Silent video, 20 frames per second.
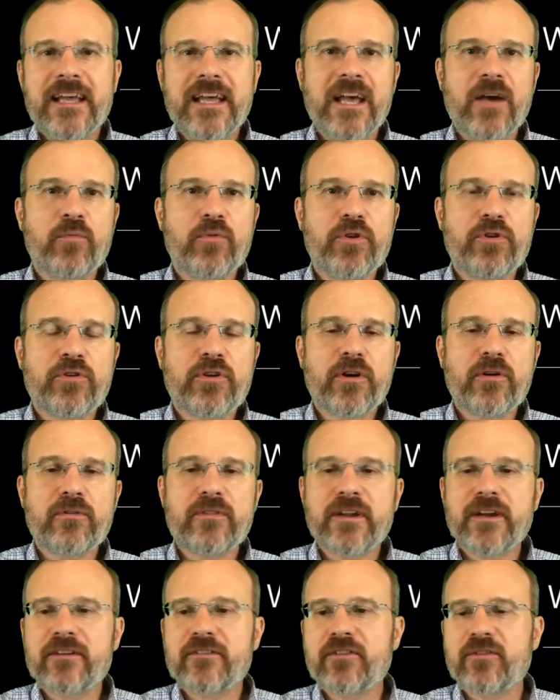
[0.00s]
And when you go
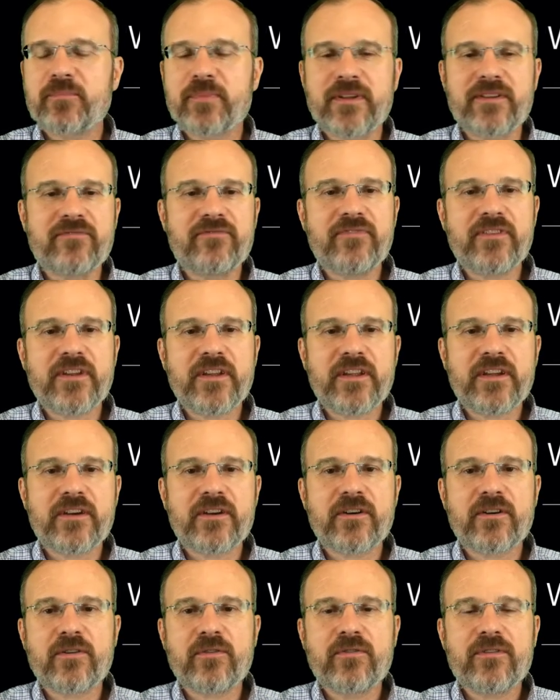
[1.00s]
there, there'll be a
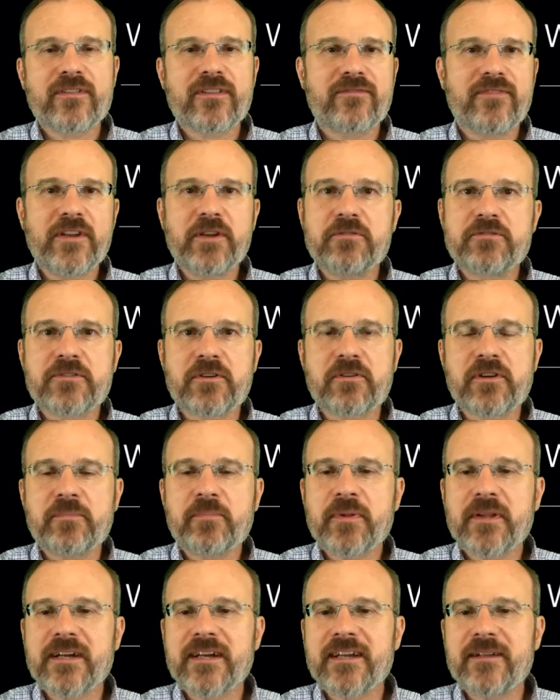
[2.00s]
video. The video is already
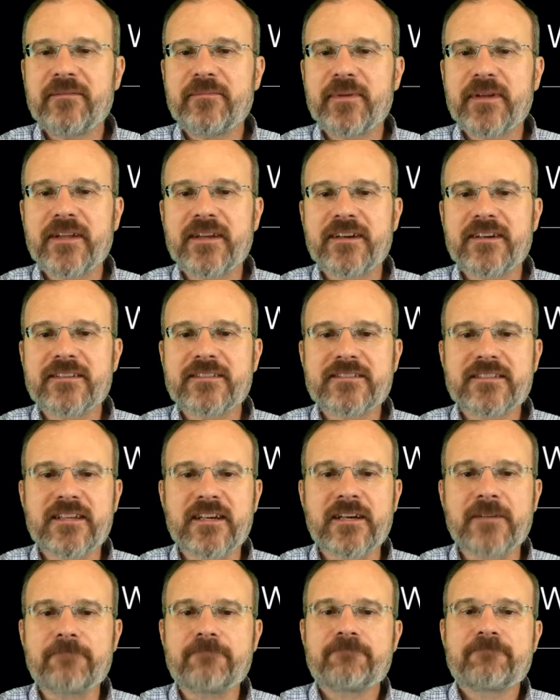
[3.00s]
played because
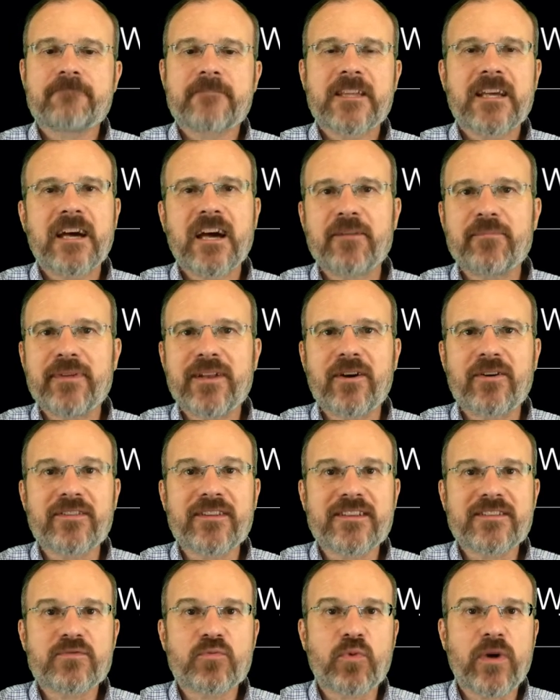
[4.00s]
I've been on
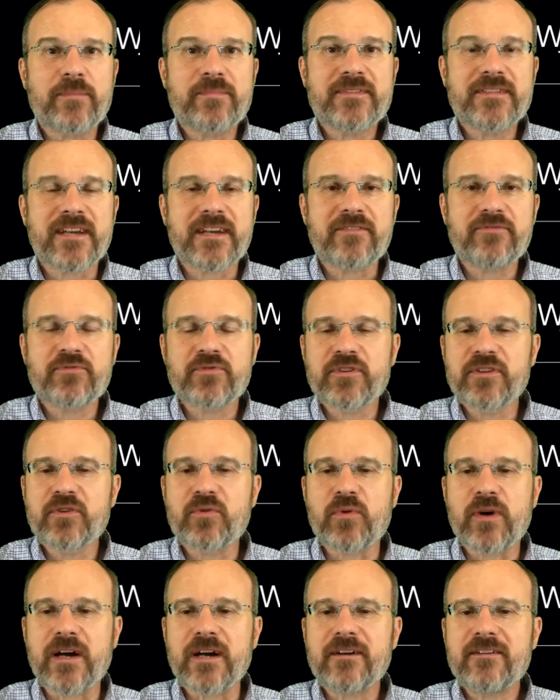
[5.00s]
this website for a
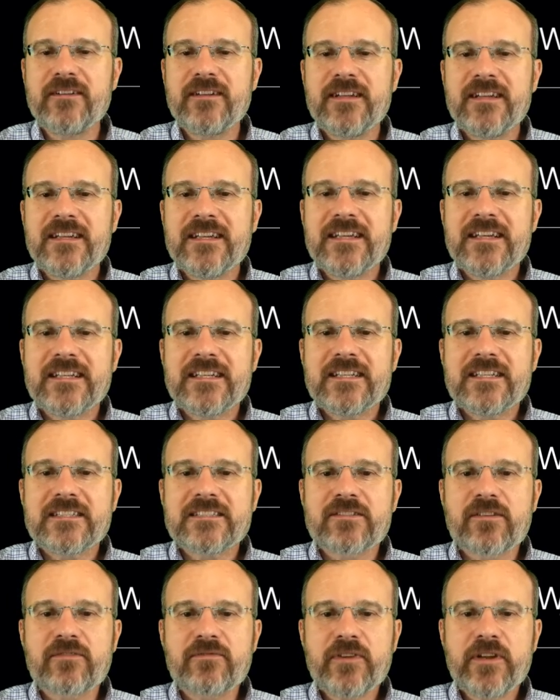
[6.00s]
little while.
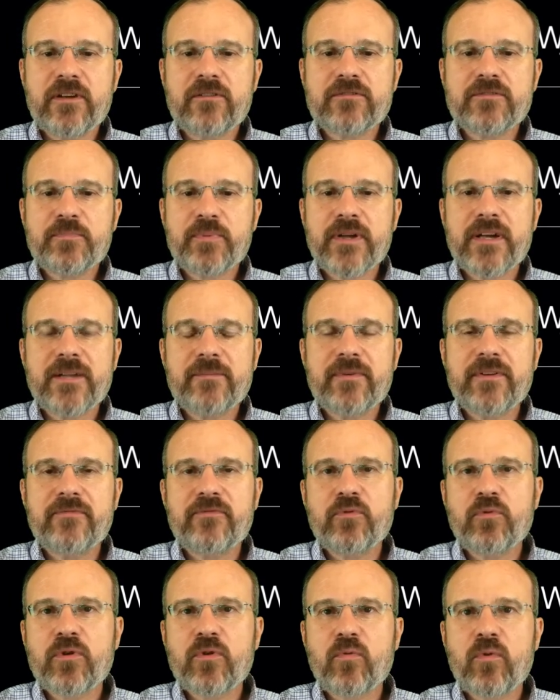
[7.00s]
So the video is played, but
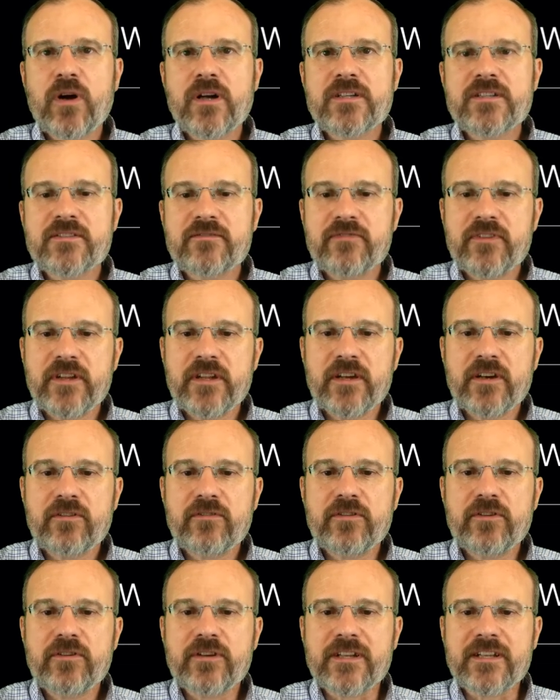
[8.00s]
if you want to watch the video
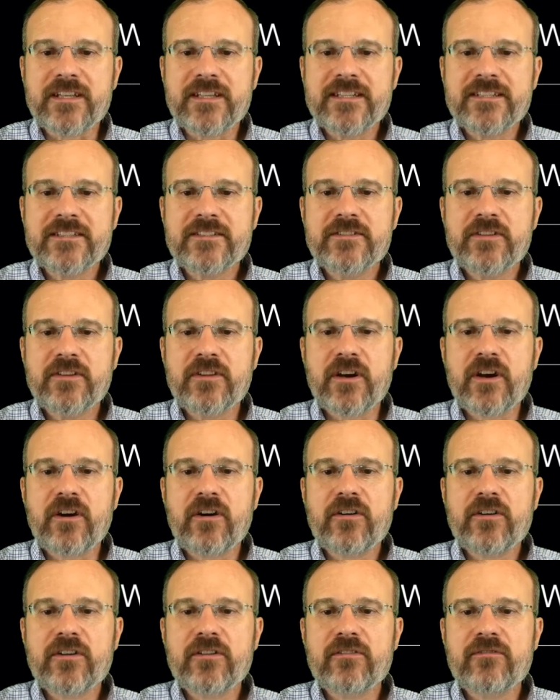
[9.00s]
and you could listen to the
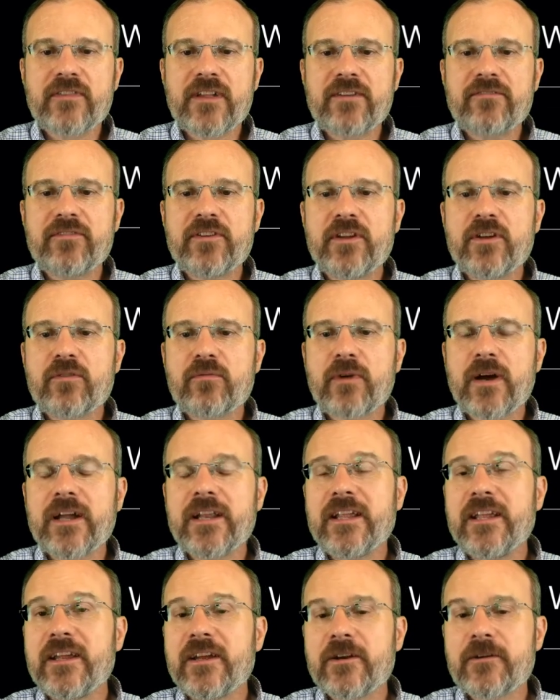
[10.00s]
audio of that video
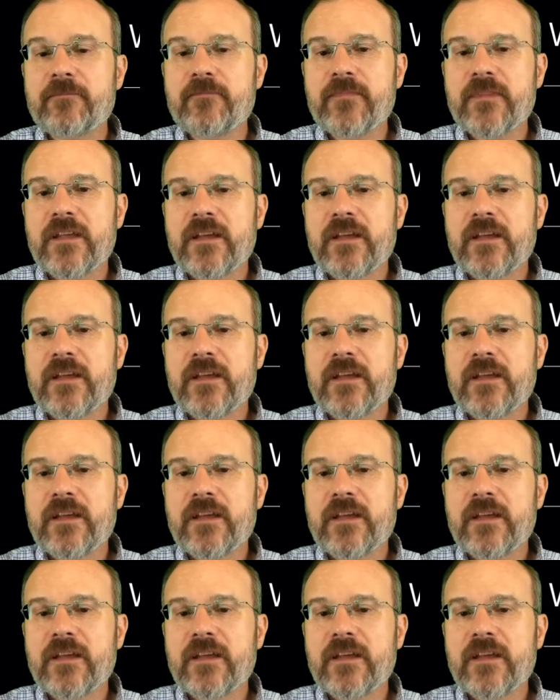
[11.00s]
right here,